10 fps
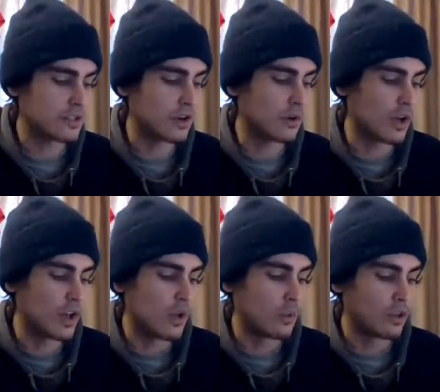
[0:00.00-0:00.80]
So
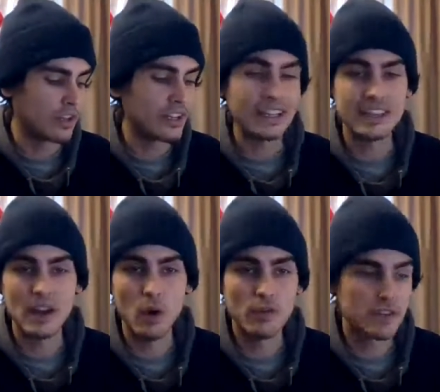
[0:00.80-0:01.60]
we're looking at the
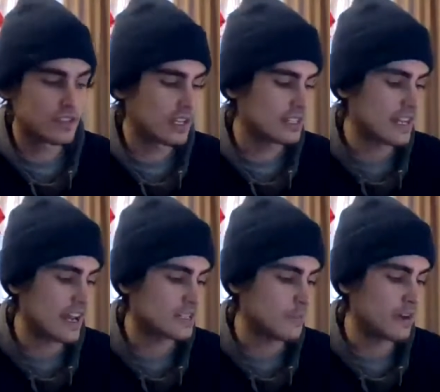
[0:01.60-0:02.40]
over 6,
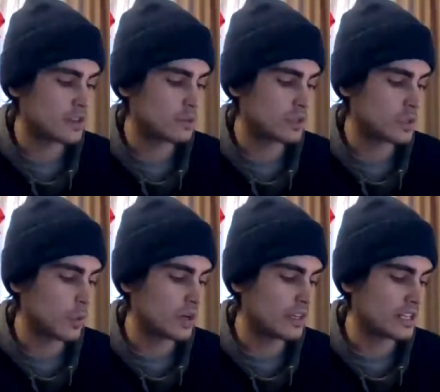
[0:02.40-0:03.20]
guys, minus 120.